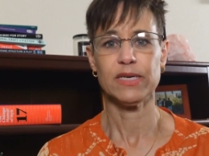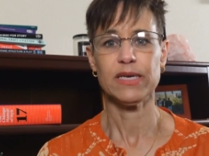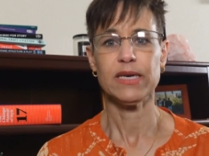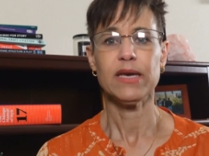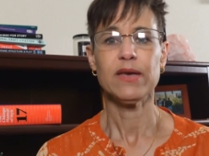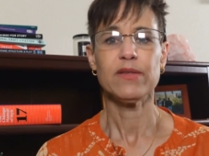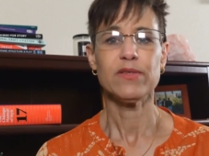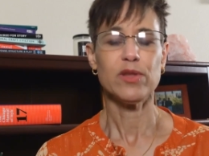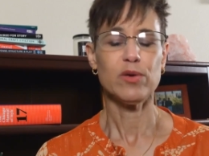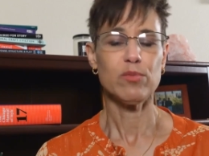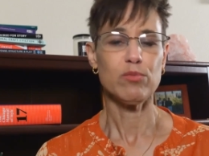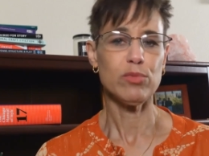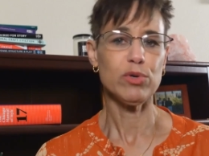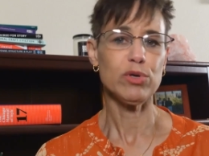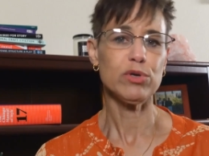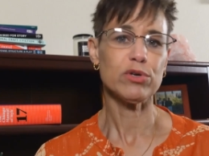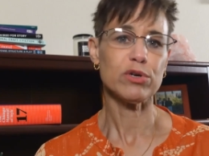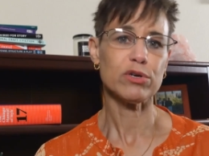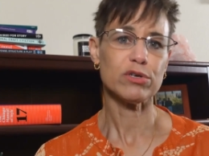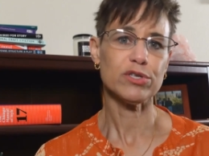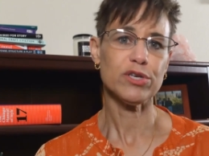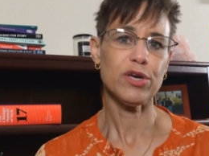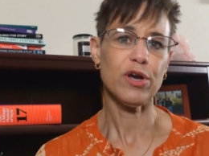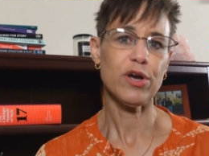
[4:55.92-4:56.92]
the mood
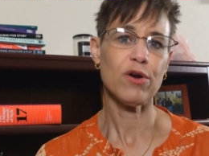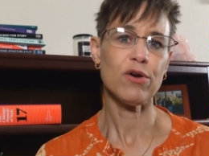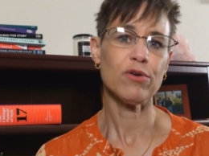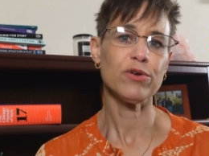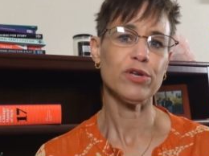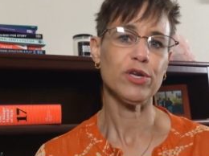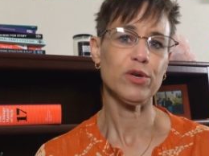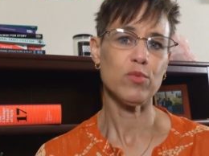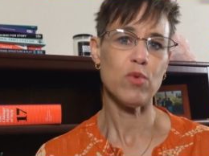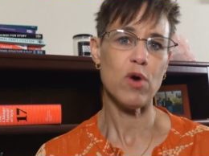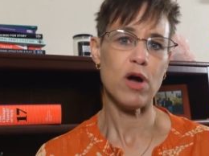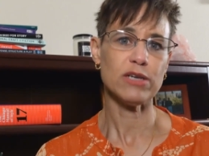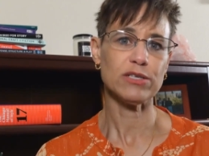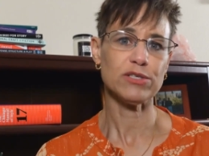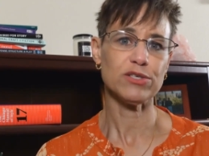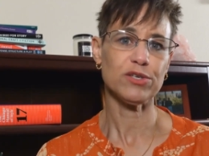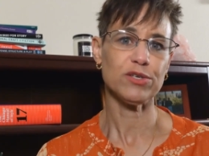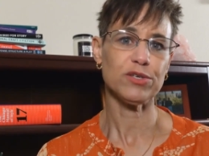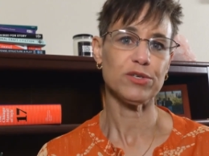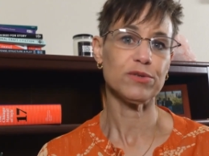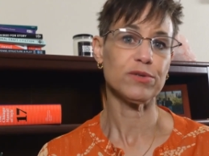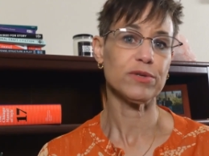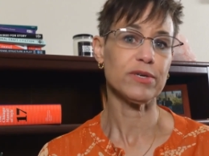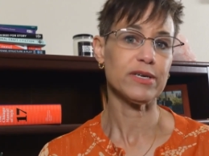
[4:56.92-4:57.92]
or tone you want
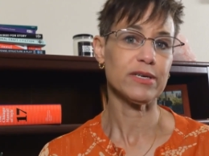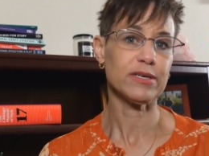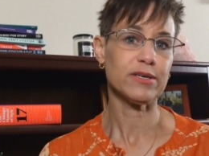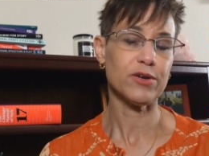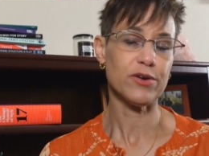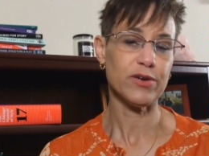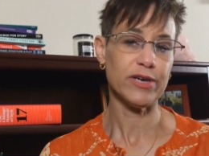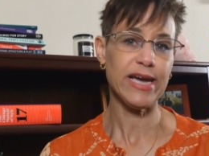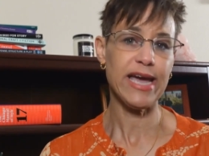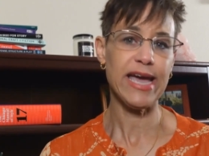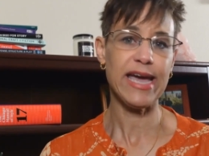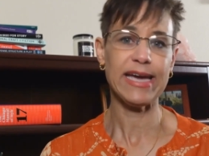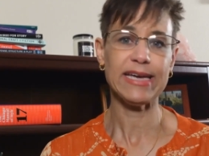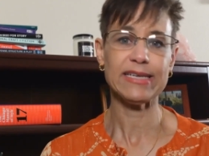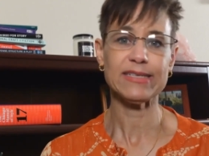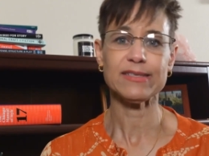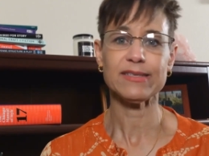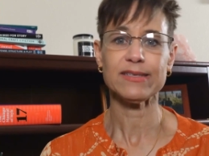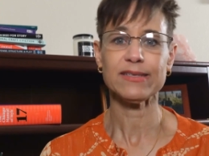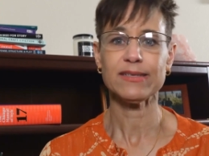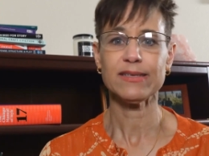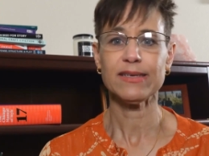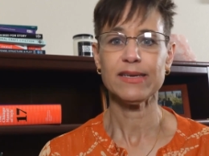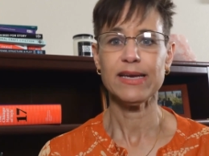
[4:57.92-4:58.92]
to
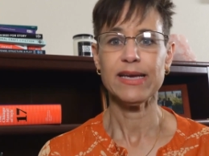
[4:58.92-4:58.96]
create,